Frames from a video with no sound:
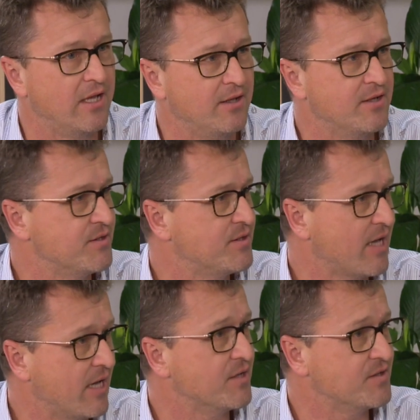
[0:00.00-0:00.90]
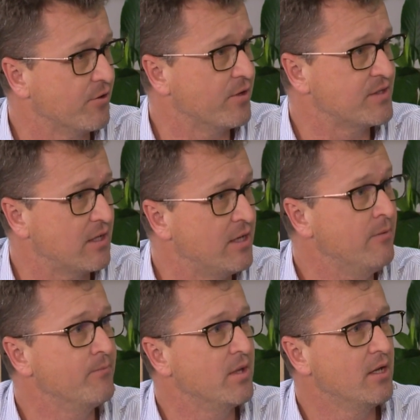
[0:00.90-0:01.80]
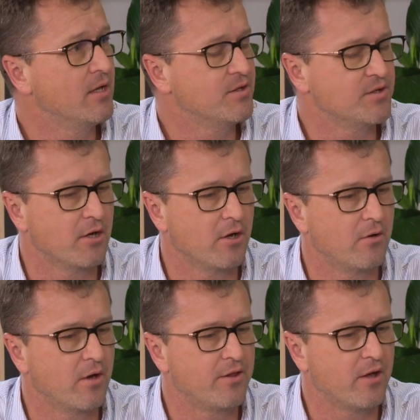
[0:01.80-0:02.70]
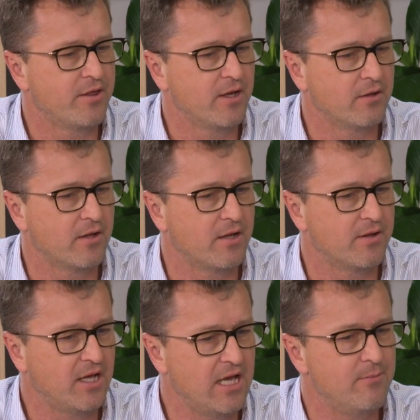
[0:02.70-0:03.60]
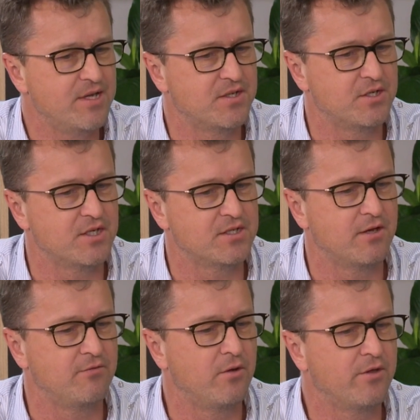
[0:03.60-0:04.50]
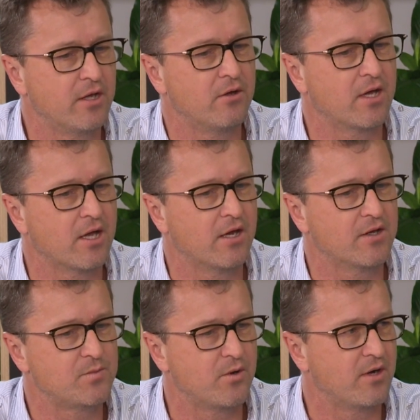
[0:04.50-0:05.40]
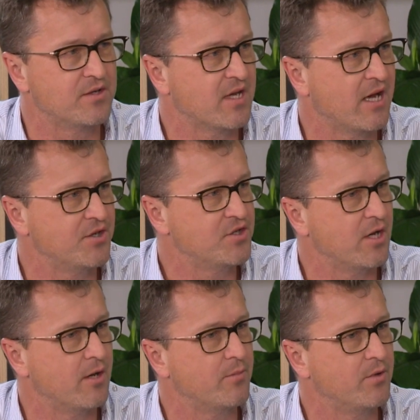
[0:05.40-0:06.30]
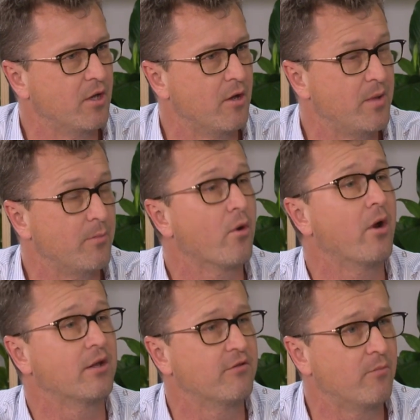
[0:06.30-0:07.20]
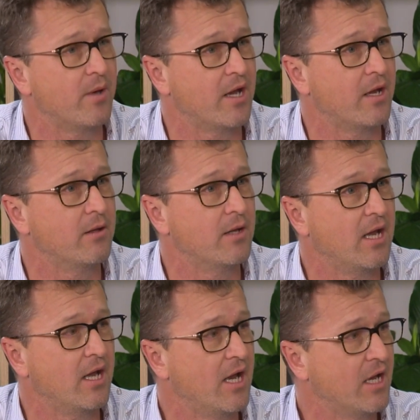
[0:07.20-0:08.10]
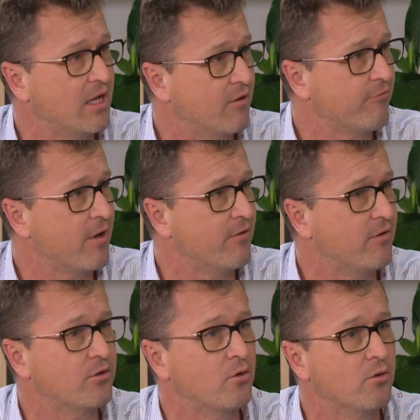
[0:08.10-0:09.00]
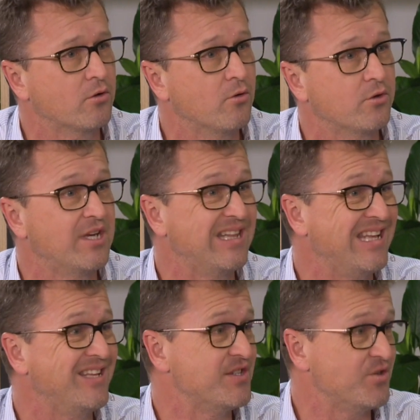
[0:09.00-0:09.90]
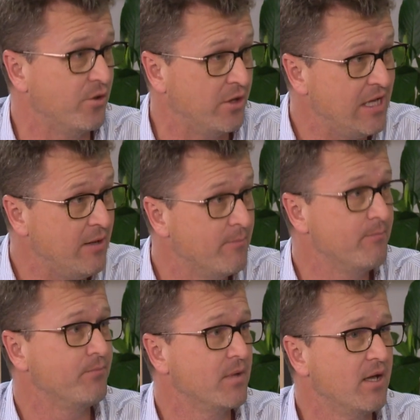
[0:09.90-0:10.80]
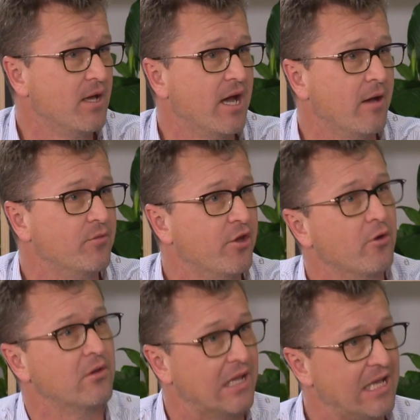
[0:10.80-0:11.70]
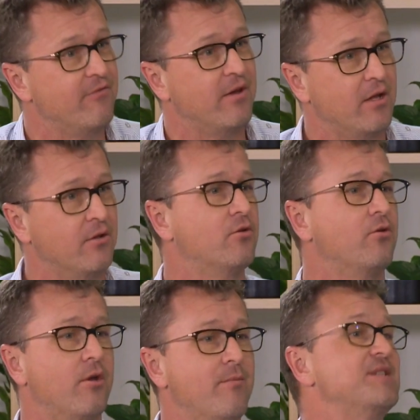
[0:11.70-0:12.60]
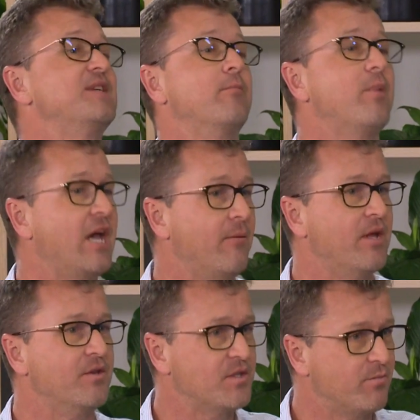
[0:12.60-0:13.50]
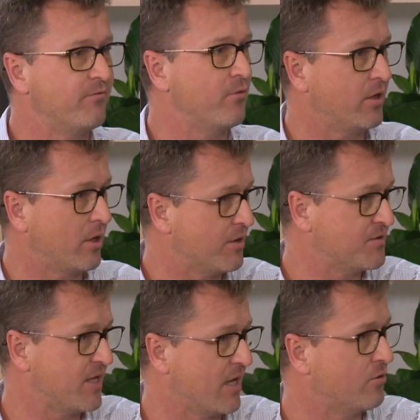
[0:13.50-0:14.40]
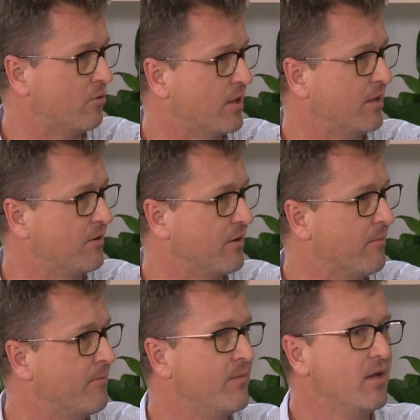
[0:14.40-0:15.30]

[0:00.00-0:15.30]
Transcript: lenders take it seriously. So I think the key message is, if you think you're going to experience hardship, be proactive about it and get in front of it. Talk to your lenders early. Don't leave it until you're missing payments before you go and start talking to them.